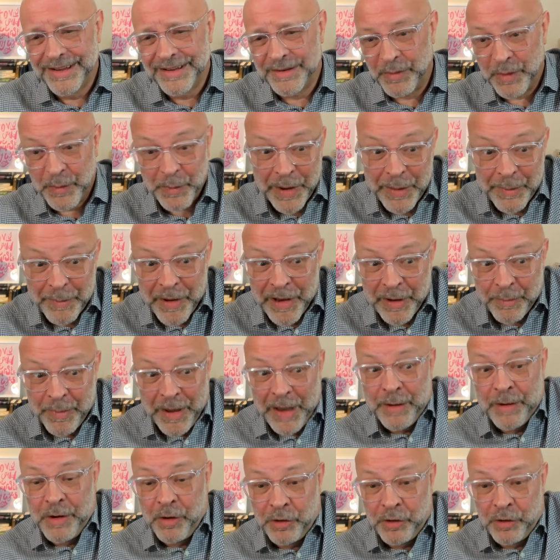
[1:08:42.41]
We may,
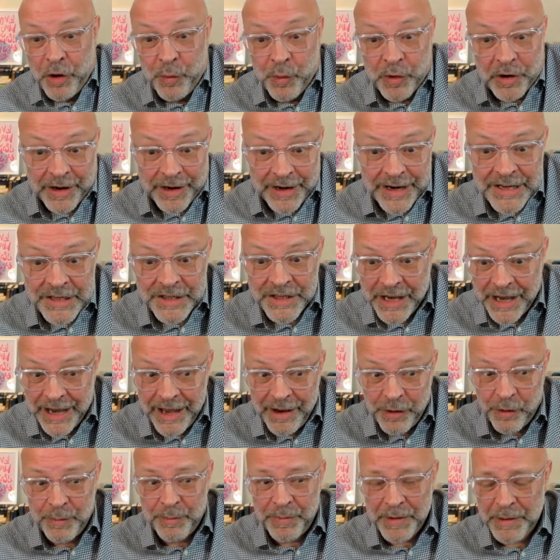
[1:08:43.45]
may not know what it is
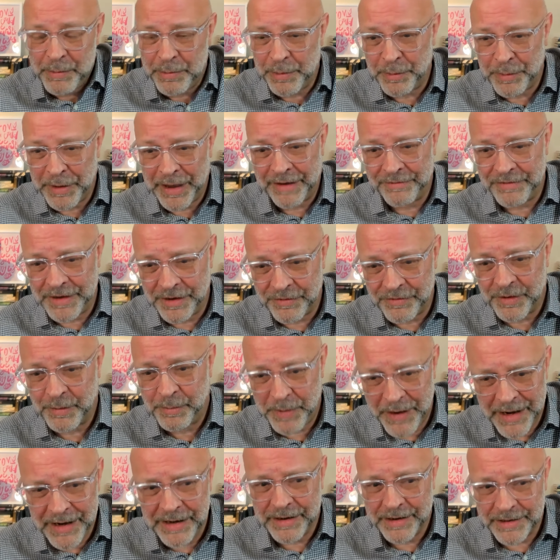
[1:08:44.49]
yet, or people may have yeah. different
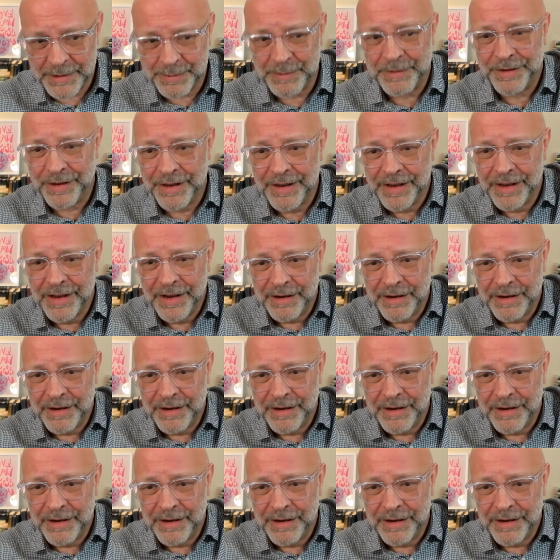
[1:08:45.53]
opinions, but